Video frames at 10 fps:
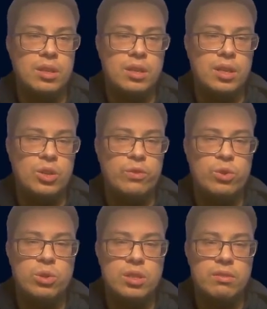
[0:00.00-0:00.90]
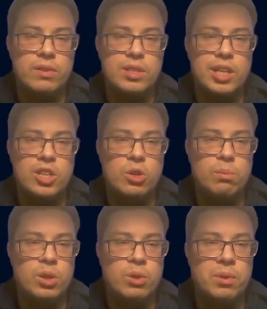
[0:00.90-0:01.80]
And of course, with
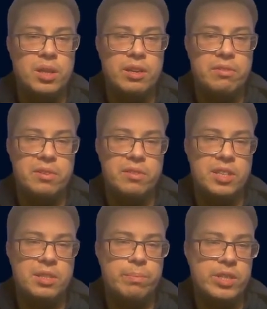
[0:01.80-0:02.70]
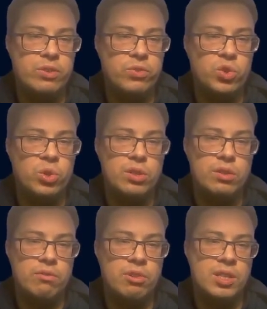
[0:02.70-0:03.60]
Selenium, you will have this mess of code
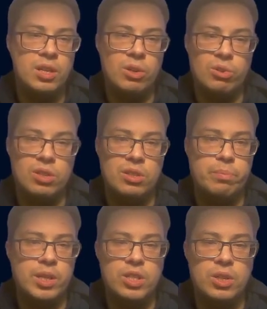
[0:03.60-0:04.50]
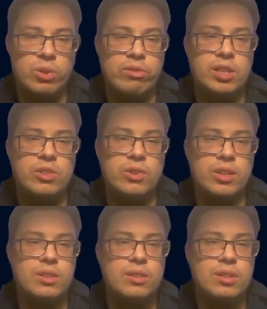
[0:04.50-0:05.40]
without special refactoring.
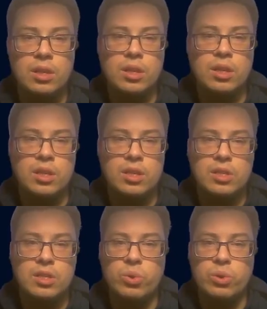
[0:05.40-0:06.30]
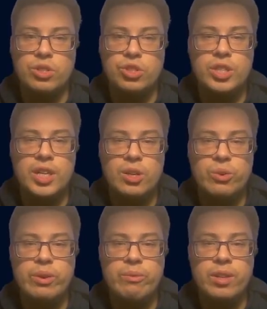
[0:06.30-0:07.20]
So, JDI
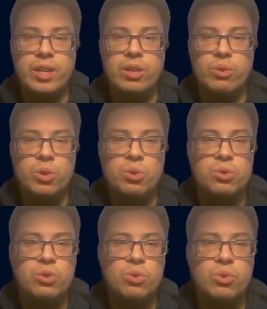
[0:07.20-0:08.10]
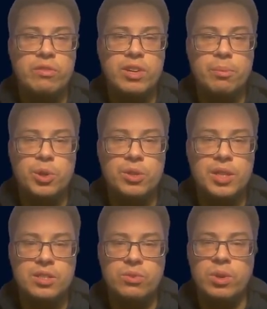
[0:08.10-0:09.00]
Nova will allow you to develop your
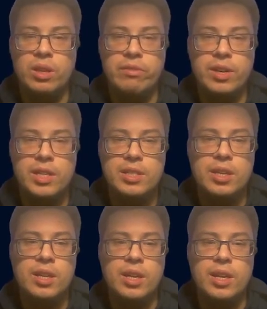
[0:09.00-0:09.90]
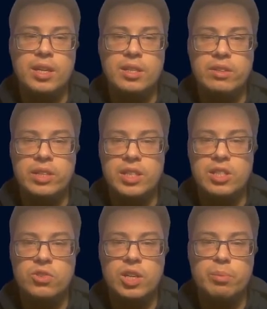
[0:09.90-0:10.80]
test really fast, and they
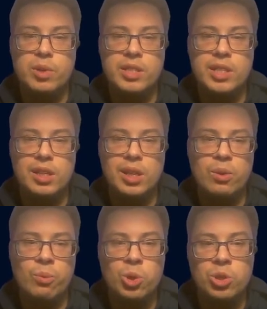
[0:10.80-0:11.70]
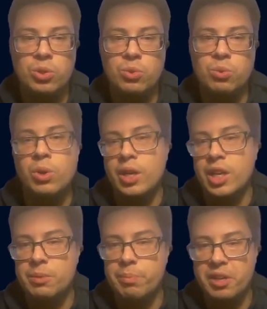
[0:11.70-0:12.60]
describe exactly what you
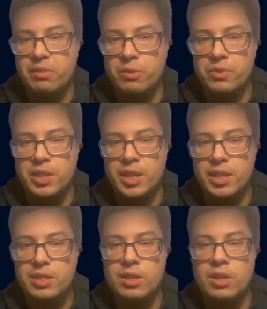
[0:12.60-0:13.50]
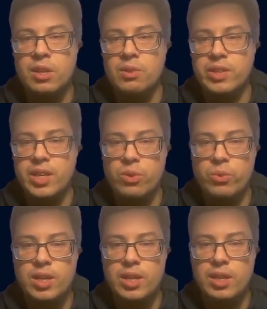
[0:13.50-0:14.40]
expect from the tests. They're
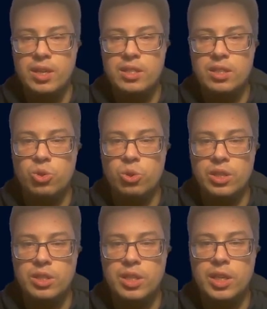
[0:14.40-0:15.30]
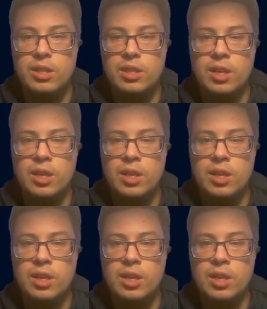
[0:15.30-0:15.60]
really easy to understand